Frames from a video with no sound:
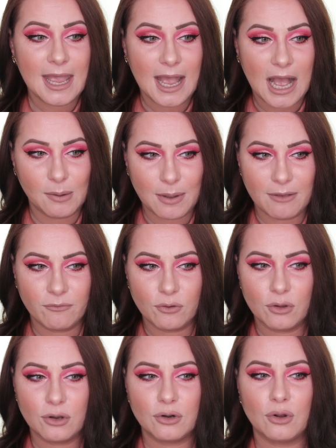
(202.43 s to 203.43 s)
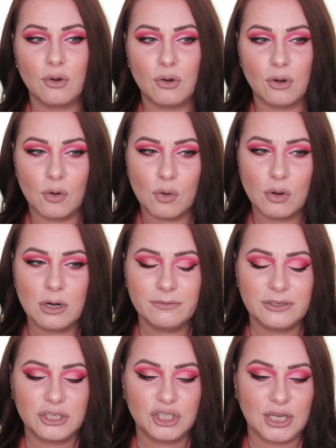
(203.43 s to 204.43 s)
However, all of
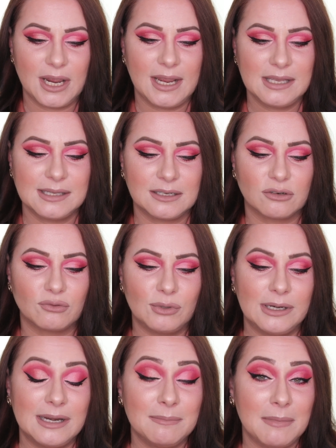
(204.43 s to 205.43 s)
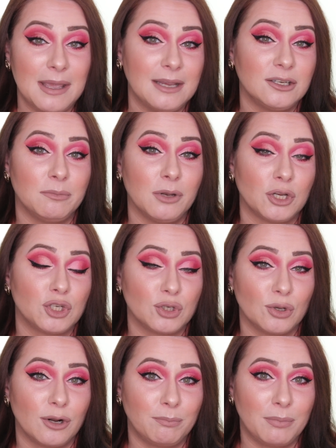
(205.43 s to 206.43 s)
the shades that really make the Blood
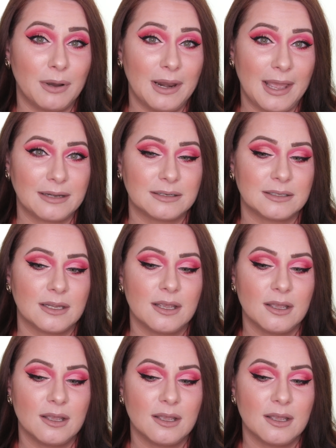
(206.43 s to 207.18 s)
Sugar palette